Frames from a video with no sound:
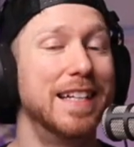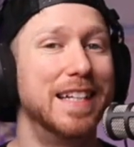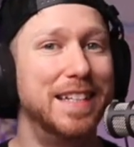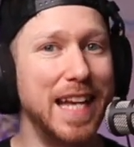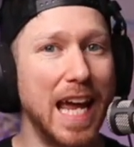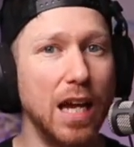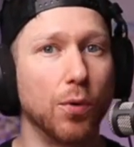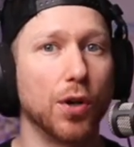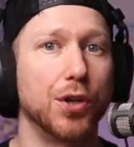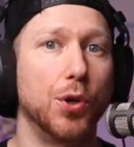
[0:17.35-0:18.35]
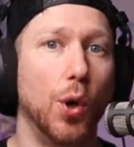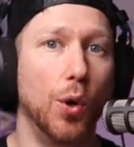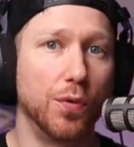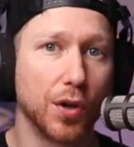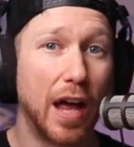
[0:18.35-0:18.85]
Today, we're going to go
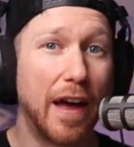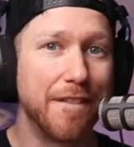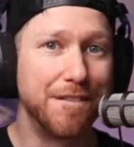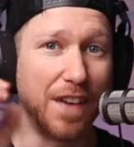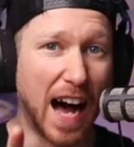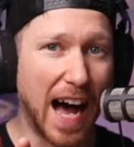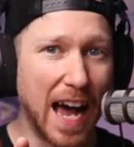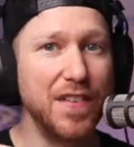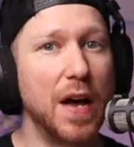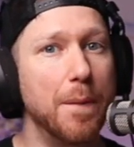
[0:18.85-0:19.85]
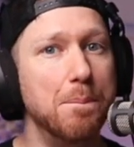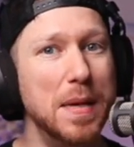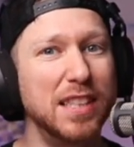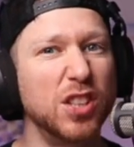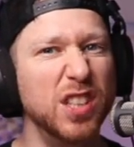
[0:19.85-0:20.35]
over 5
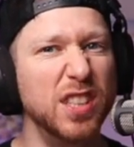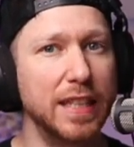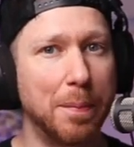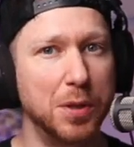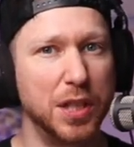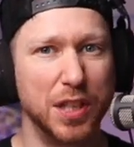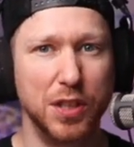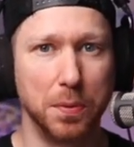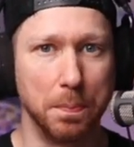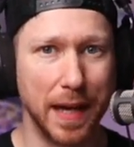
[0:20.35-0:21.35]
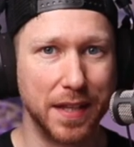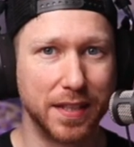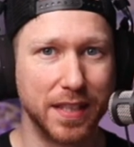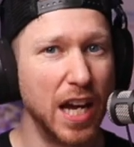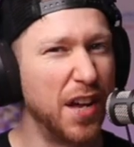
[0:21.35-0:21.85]
misconceptions,
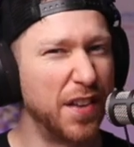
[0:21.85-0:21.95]
myths,